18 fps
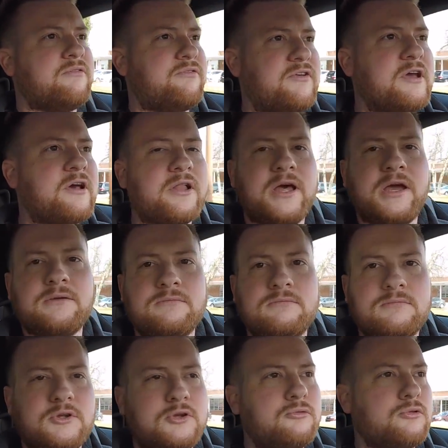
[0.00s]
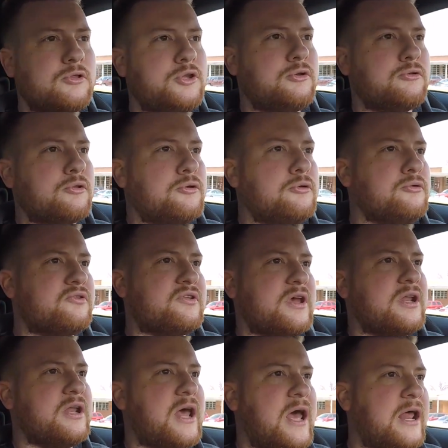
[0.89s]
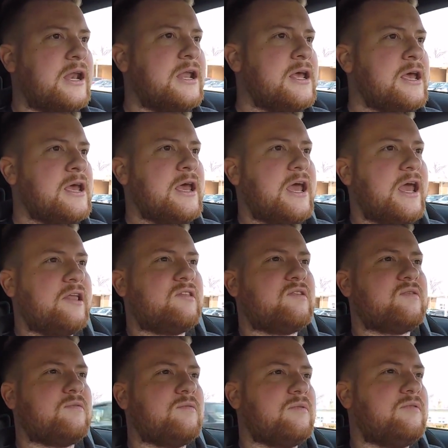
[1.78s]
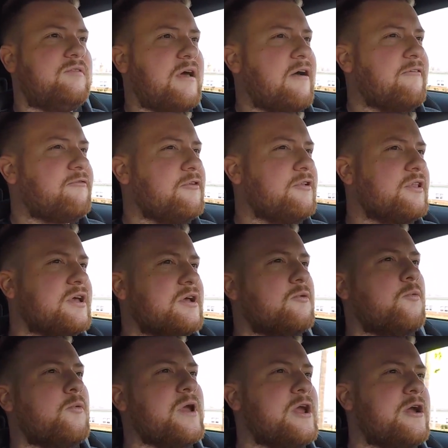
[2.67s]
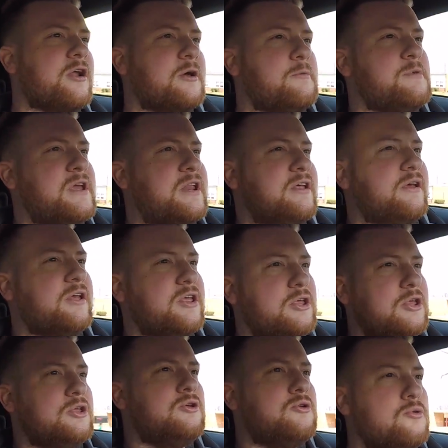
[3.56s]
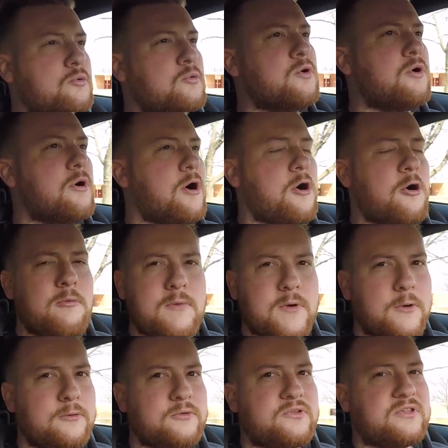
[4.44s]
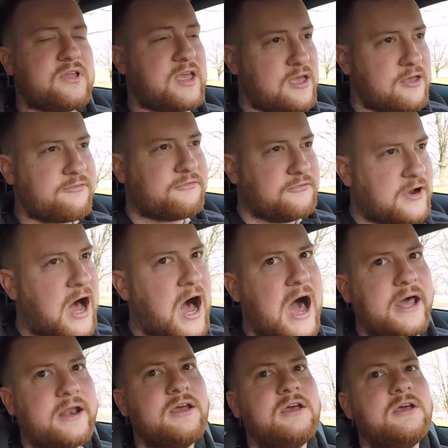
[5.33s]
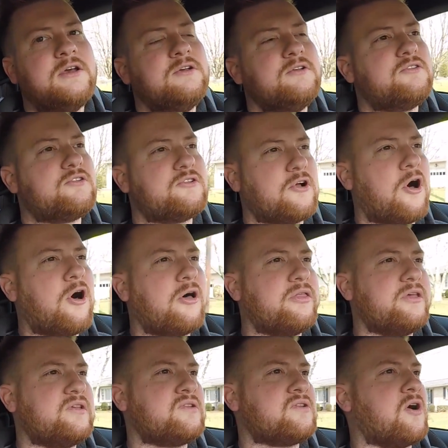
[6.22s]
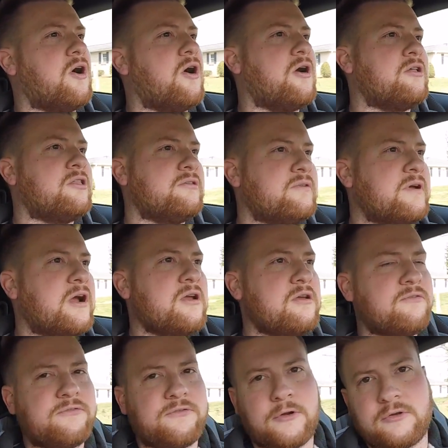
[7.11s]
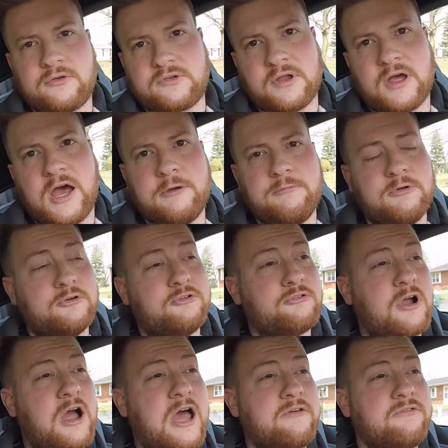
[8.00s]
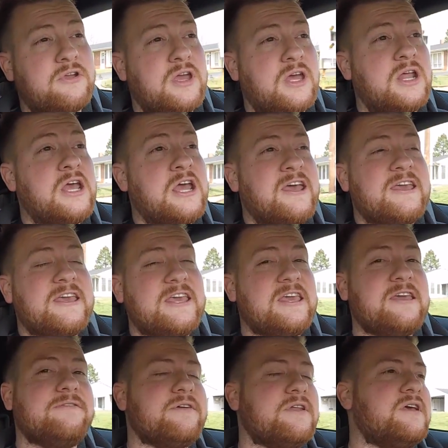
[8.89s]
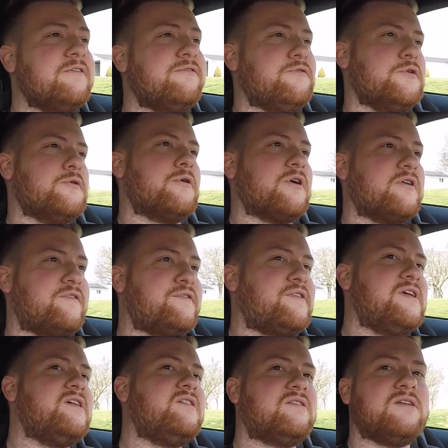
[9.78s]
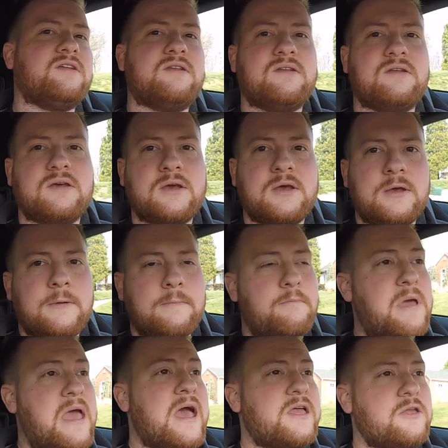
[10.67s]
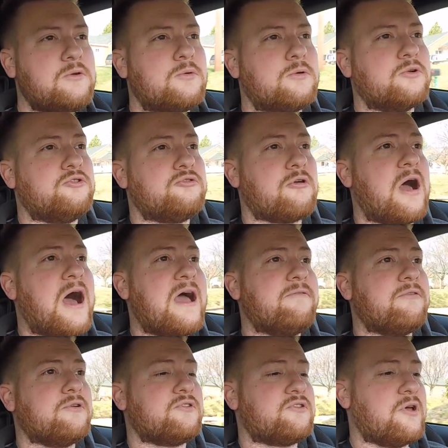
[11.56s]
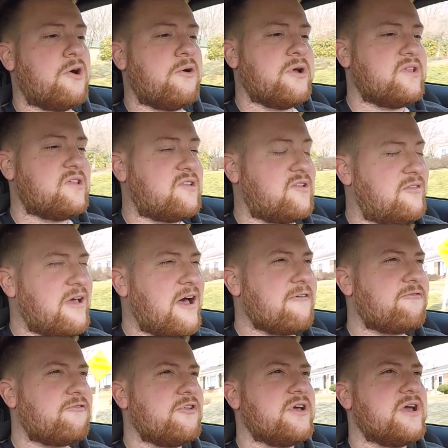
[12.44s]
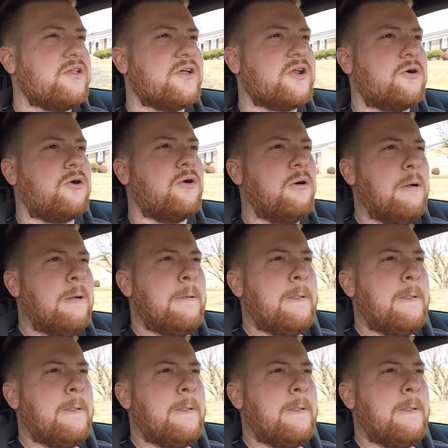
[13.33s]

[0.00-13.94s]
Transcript: feeling. You lose it, and it's definitely weird. I mean, you will almost, if not, stall this car the very first time you're driving it, even if you're a seasoned manual driver. So it's definitely a little